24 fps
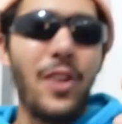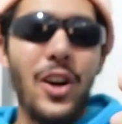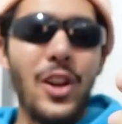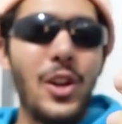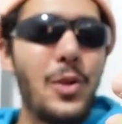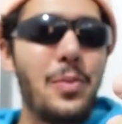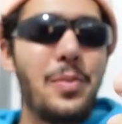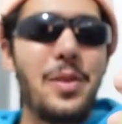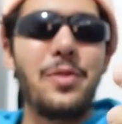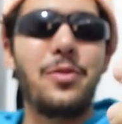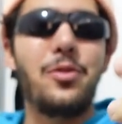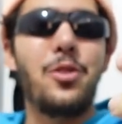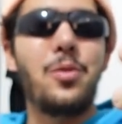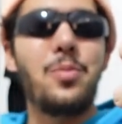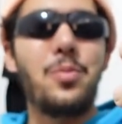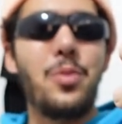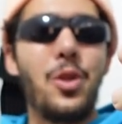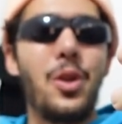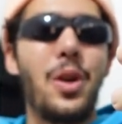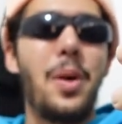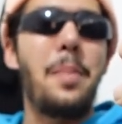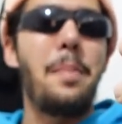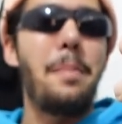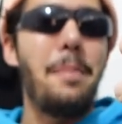Follow me for
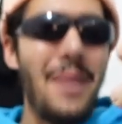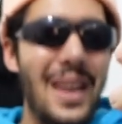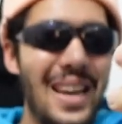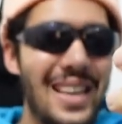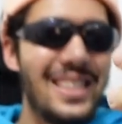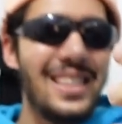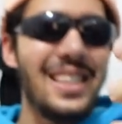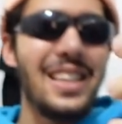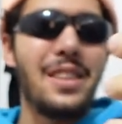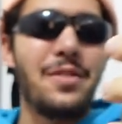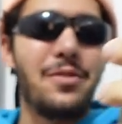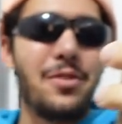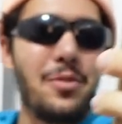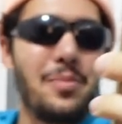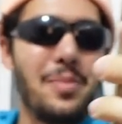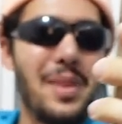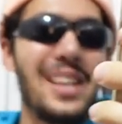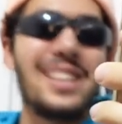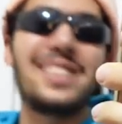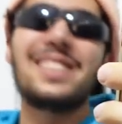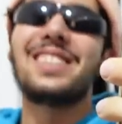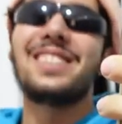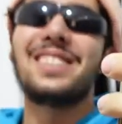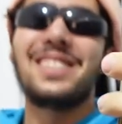more amazing
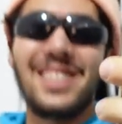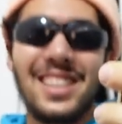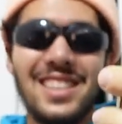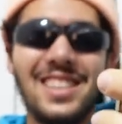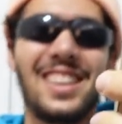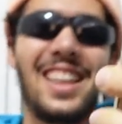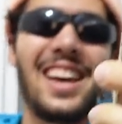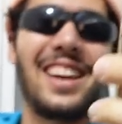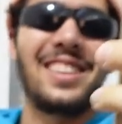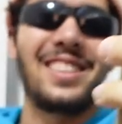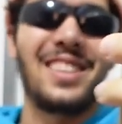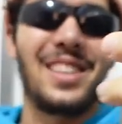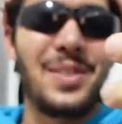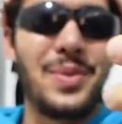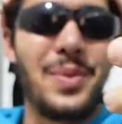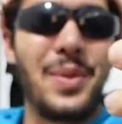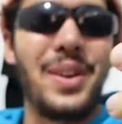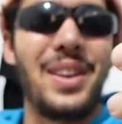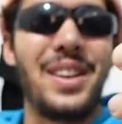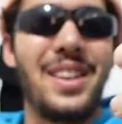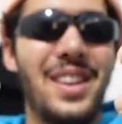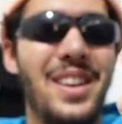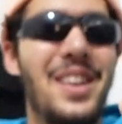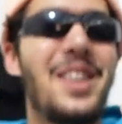information just like this
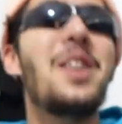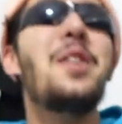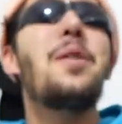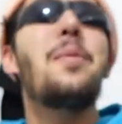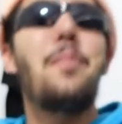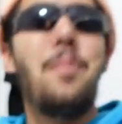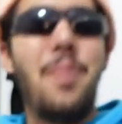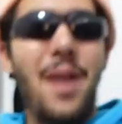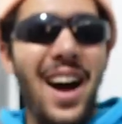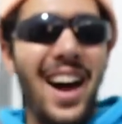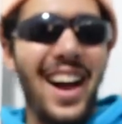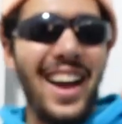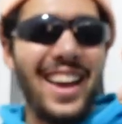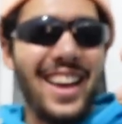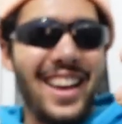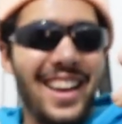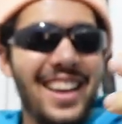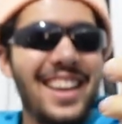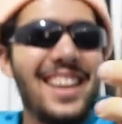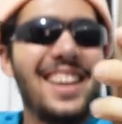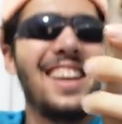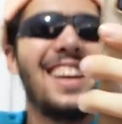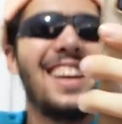one. Bye.